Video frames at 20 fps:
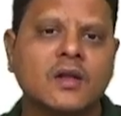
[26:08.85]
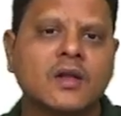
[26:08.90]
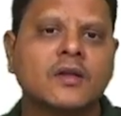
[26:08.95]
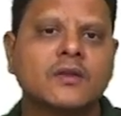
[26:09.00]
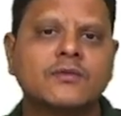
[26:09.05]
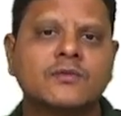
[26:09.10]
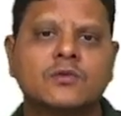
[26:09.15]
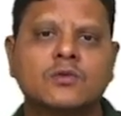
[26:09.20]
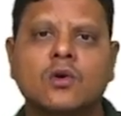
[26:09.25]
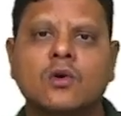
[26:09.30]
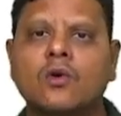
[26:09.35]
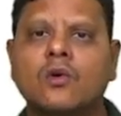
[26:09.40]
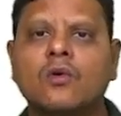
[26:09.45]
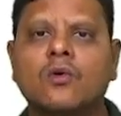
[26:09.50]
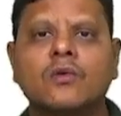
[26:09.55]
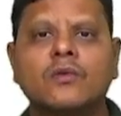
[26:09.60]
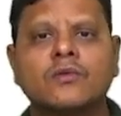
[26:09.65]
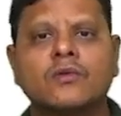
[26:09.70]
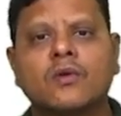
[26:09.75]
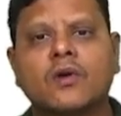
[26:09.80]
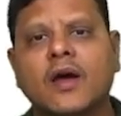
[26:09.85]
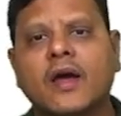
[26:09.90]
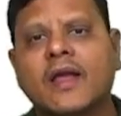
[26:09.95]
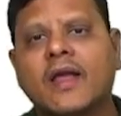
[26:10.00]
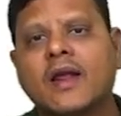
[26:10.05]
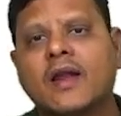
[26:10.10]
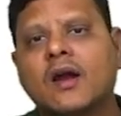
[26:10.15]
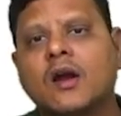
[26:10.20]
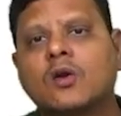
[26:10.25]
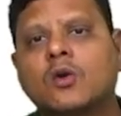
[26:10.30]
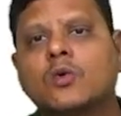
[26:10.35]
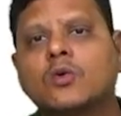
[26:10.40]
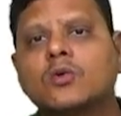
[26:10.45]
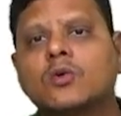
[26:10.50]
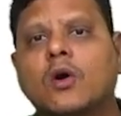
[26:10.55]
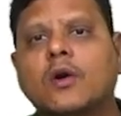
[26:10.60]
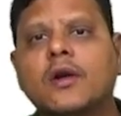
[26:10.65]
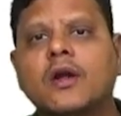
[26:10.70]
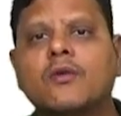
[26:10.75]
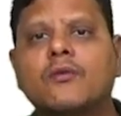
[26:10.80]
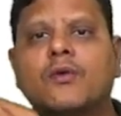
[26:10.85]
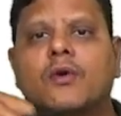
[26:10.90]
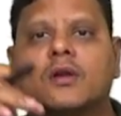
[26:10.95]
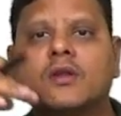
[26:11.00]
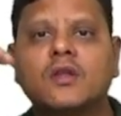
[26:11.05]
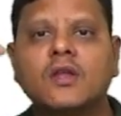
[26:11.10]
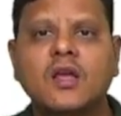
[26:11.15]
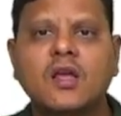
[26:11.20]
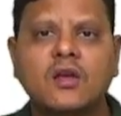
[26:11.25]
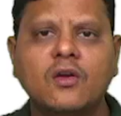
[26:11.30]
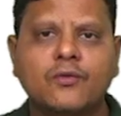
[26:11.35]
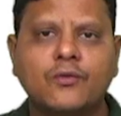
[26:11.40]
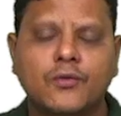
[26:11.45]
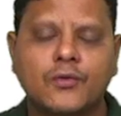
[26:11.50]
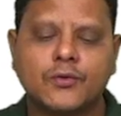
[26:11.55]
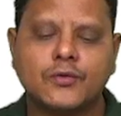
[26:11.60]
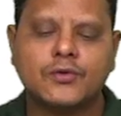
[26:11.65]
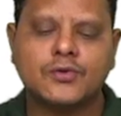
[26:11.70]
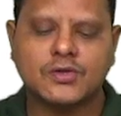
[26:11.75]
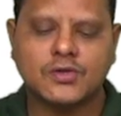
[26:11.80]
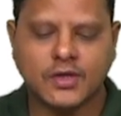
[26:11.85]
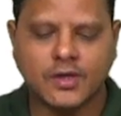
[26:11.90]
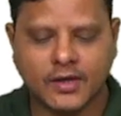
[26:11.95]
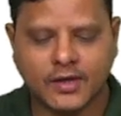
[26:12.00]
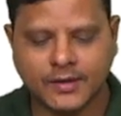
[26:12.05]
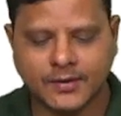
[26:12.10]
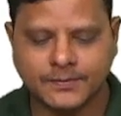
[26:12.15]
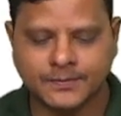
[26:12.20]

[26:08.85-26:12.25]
So I cannot do the audit for the future.